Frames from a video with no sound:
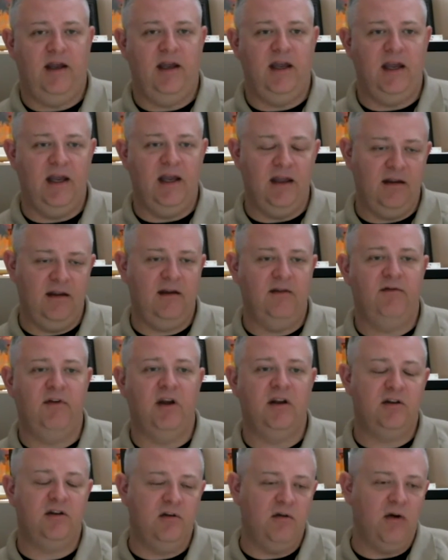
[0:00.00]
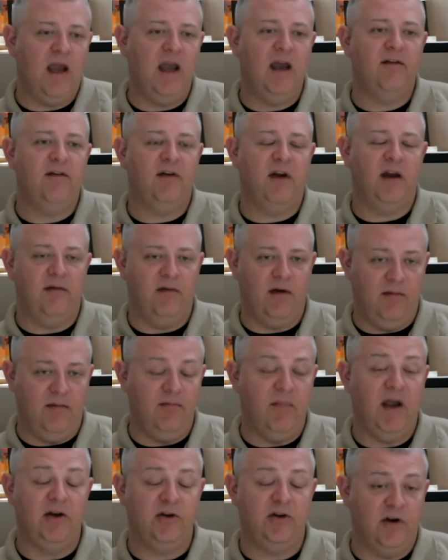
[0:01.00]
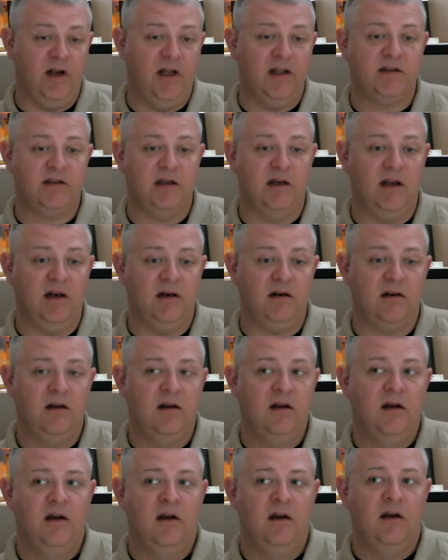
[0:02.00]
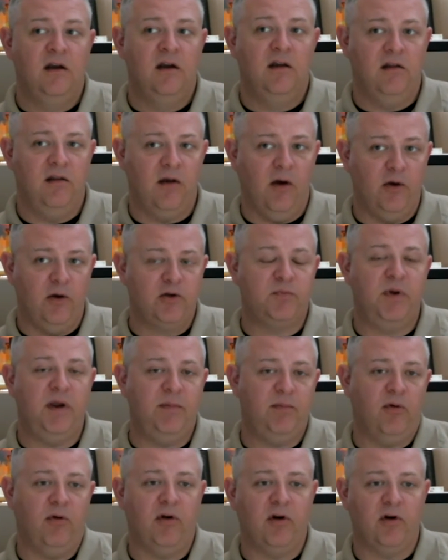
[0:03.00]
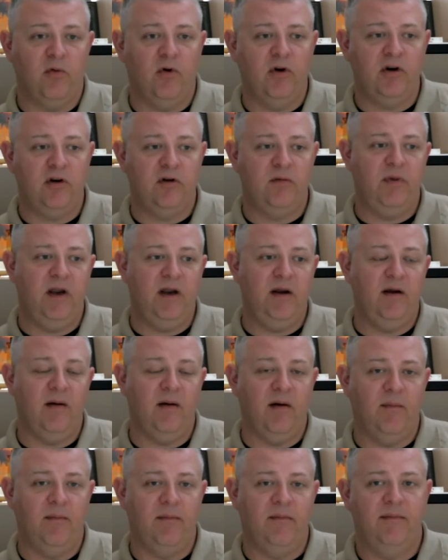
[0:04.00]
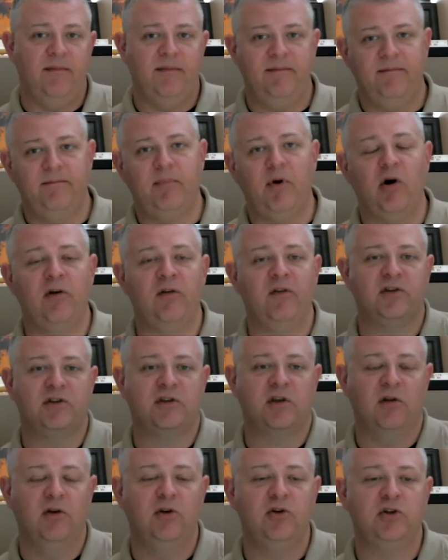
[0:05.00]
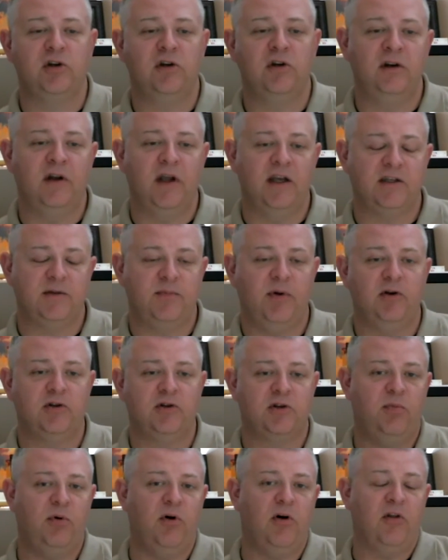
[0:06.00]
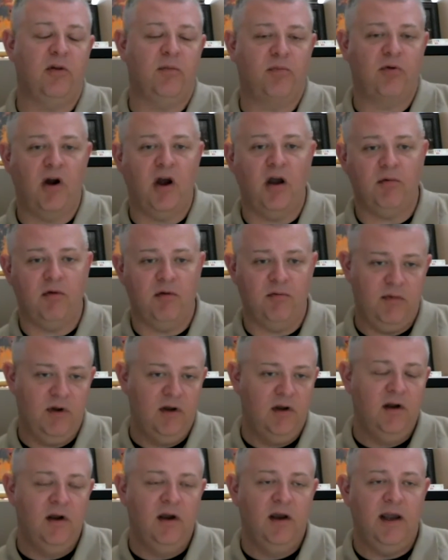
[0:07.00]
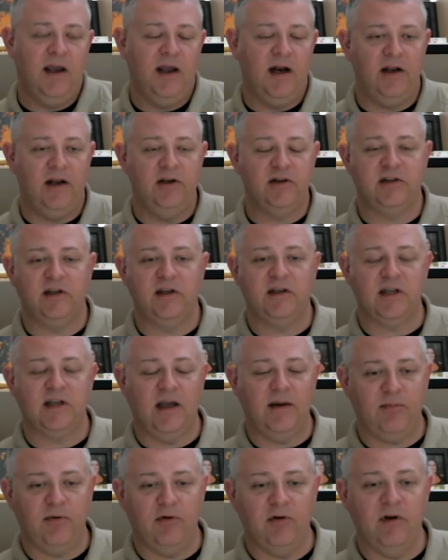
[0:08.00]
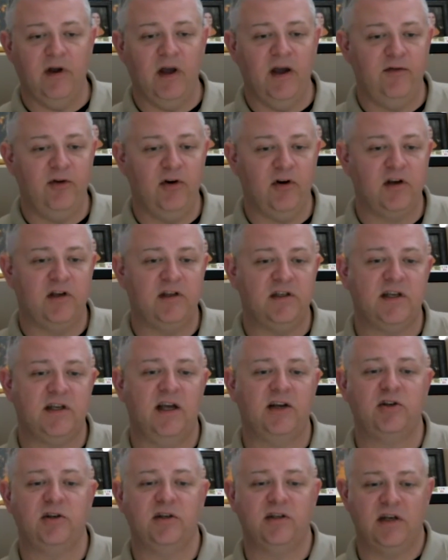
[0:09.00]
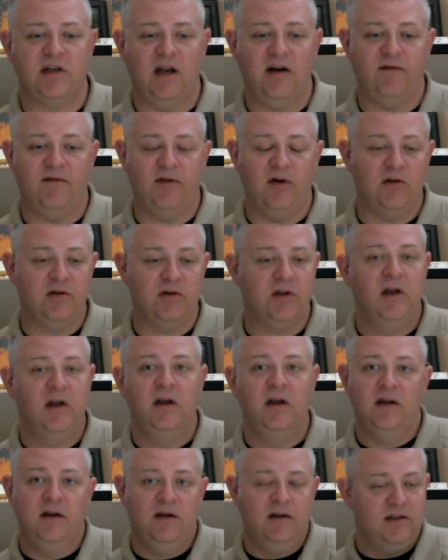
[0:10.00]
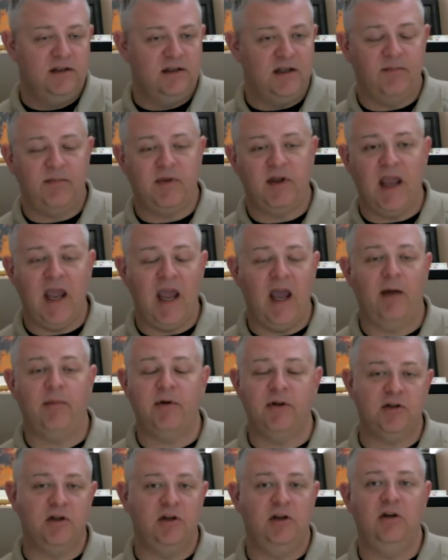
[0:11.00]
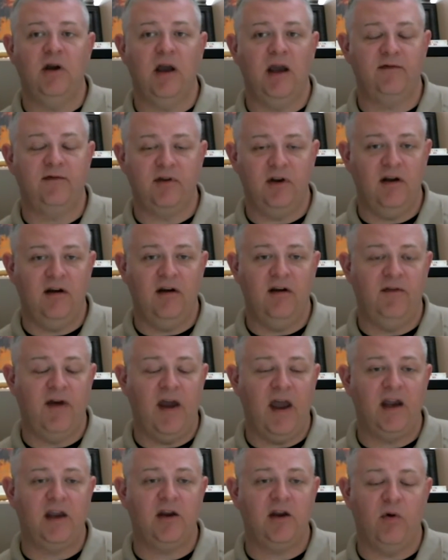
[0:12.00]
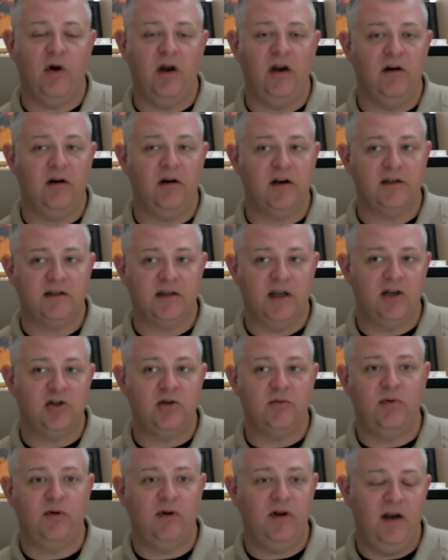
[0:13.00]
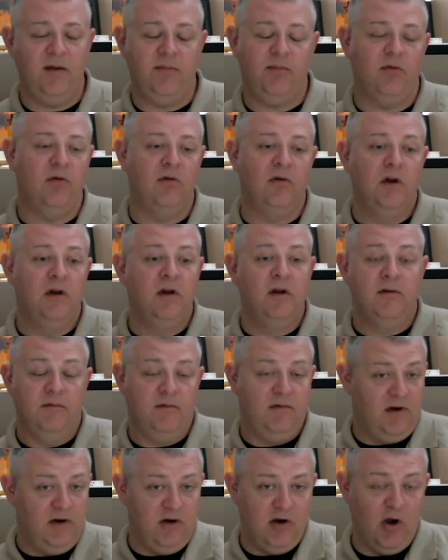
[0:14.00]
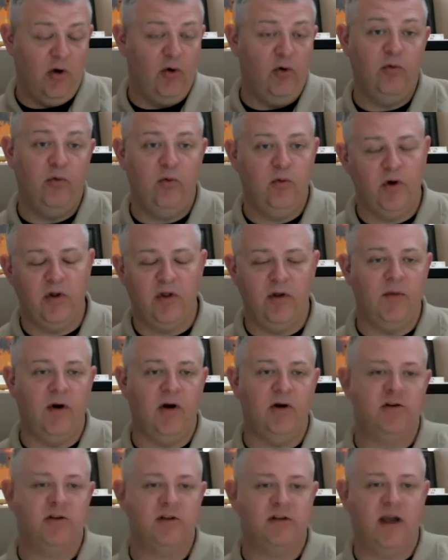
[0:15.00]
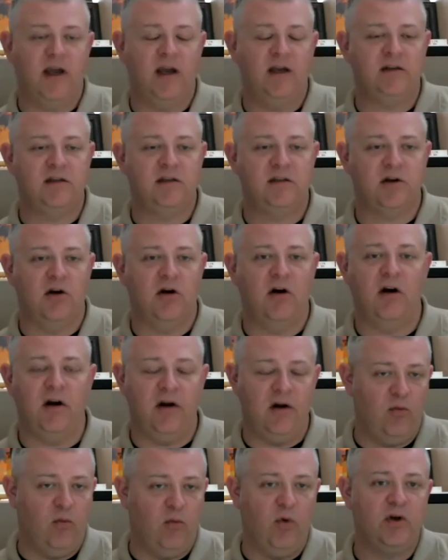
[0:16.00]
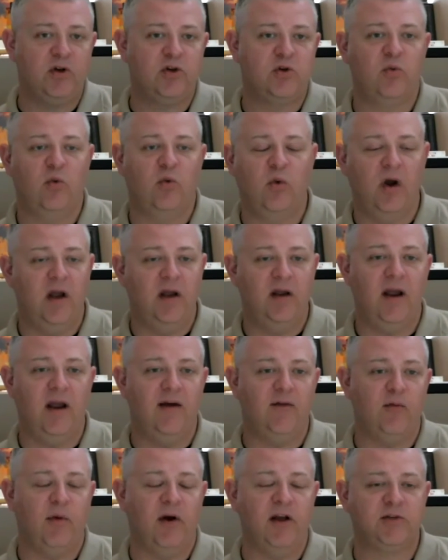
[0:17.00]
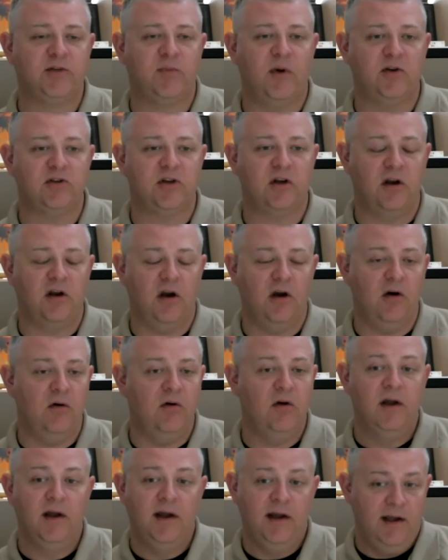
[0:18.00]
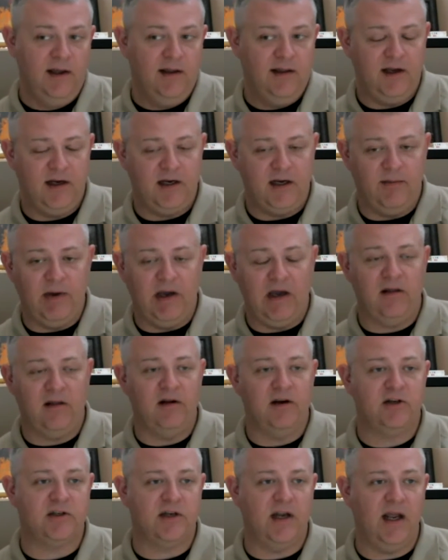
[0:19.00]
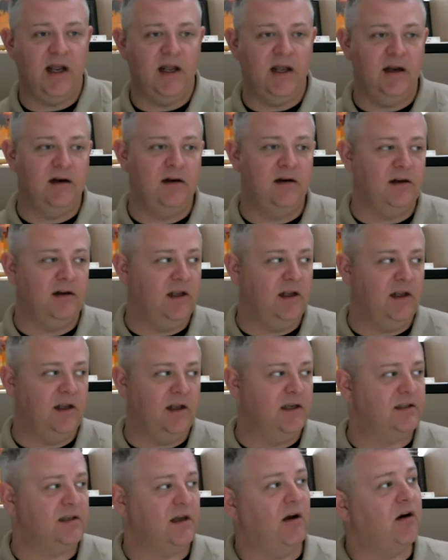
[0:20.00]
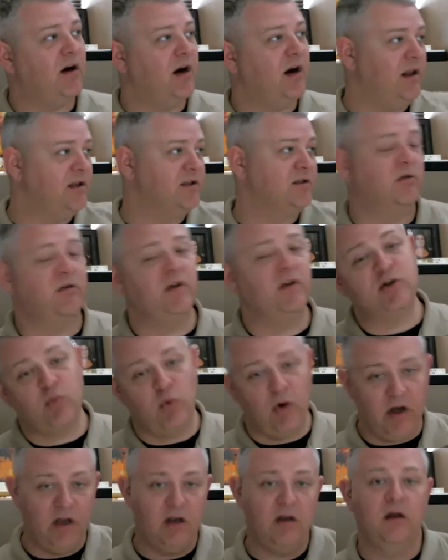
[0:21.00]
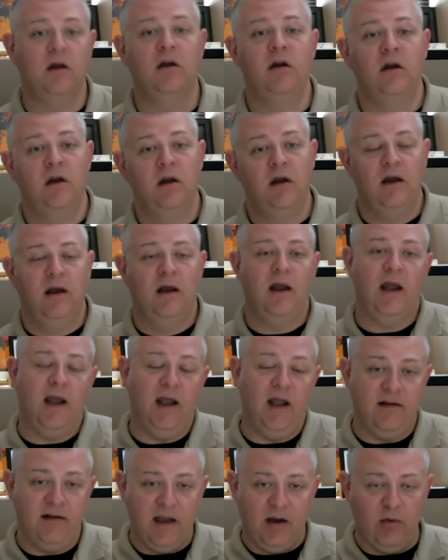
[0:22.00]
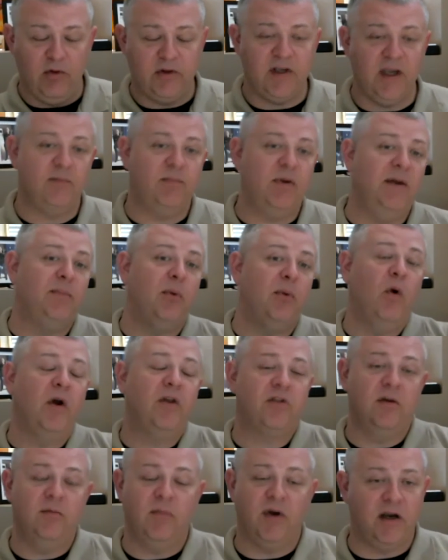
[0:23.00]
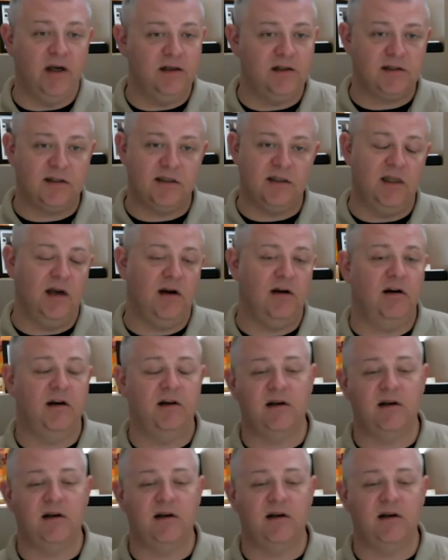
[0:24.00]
in the event you have a major incident, those people are going to be part of the solution as opposed to part of the problem. And I use the example of your concession stand folks. Something happens and you have to evacuate, your concession people know where the emergency exits are and which way everybody's supposed to go. They come out of their stand and they say, all right, let's go this way. And they will take people with them because they're in